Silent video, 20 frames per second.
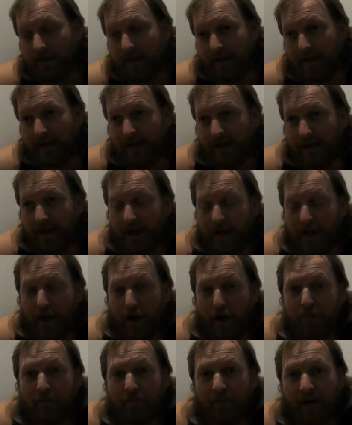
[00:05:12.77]

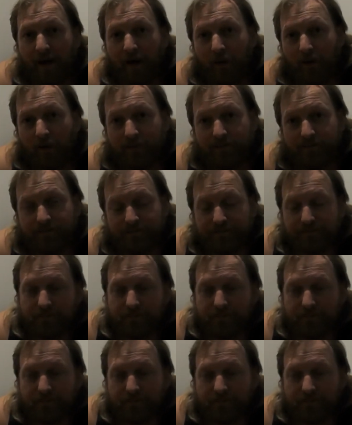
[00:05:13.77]
your Oak Barrel